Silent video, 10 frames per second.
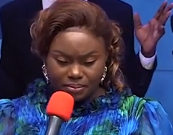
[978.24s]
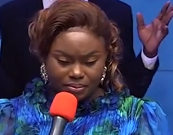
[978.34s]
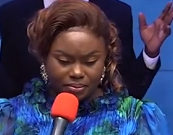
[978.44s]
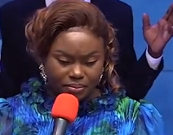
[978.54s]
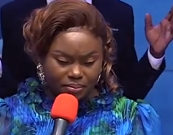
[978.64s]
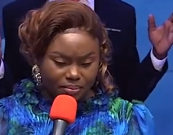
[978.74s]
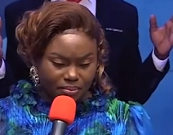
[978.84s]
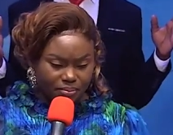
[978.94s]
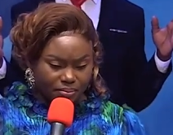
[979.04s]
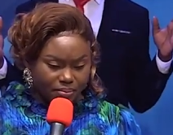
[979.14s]

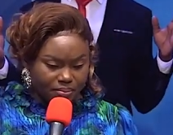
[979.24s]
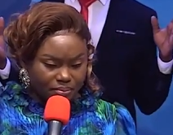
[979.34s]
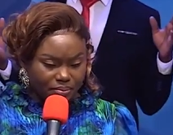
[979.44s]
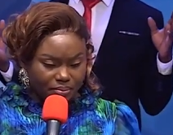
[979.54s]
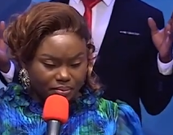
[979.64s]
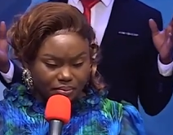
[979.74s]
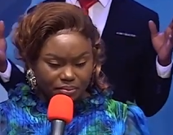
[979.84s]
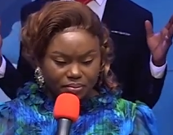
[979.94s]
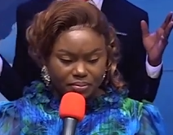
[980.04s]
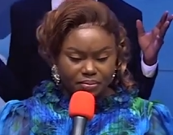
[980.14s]

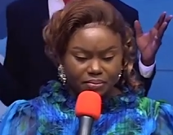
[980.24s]
Nothing is said.